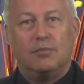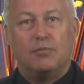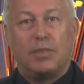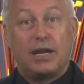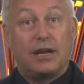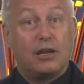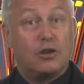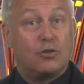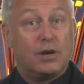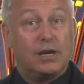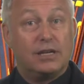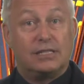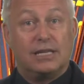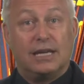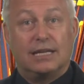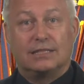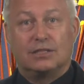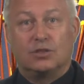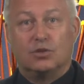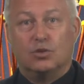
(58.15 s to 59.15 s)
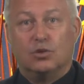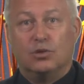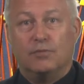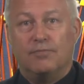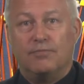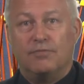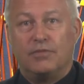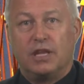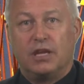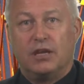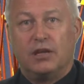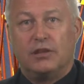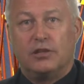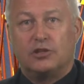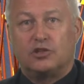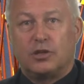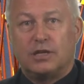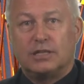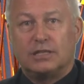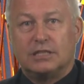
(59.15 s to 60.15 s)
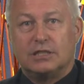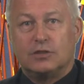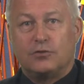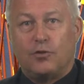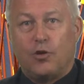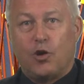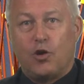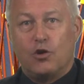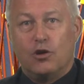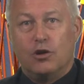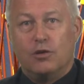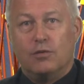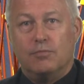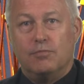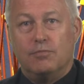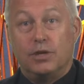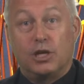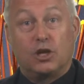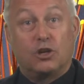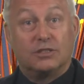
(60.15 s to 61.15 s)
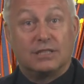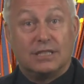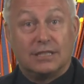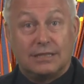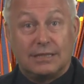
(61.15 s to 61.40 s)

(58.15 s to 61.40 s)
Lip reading: But under our tax law, the trust is foreign because the